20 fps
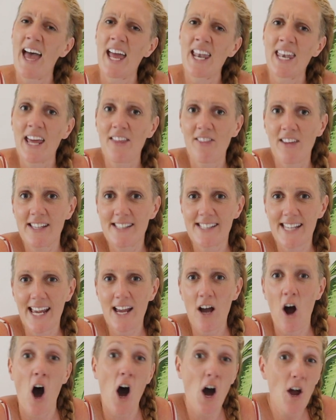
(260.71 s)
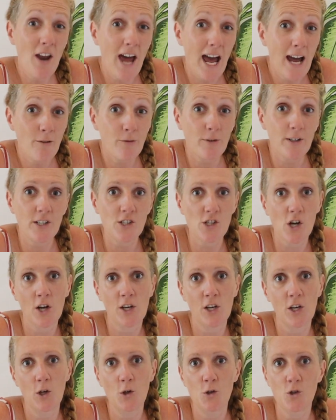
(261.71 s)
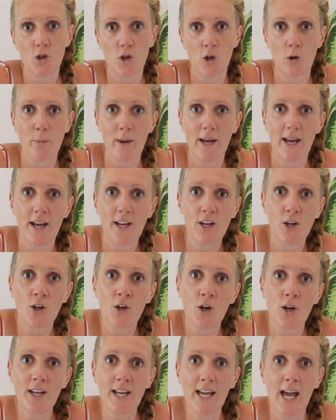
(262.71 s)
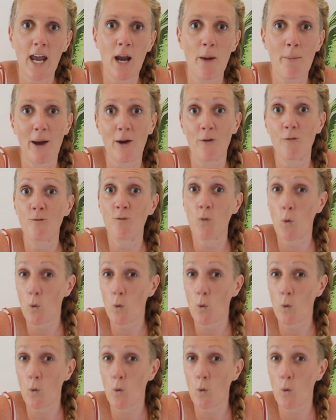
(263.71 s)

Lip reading: Now they say on average on YouTube, you're going to get about